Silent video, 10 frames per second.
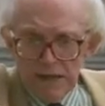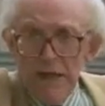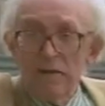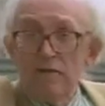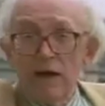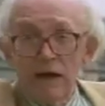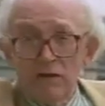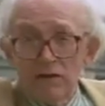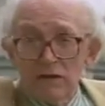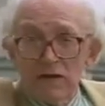
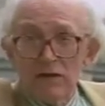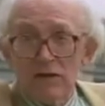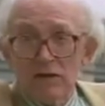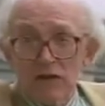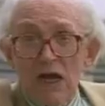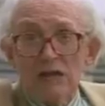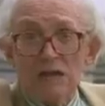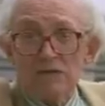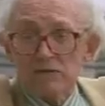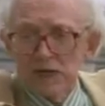inveigled into the
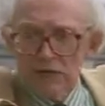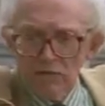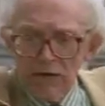task of sending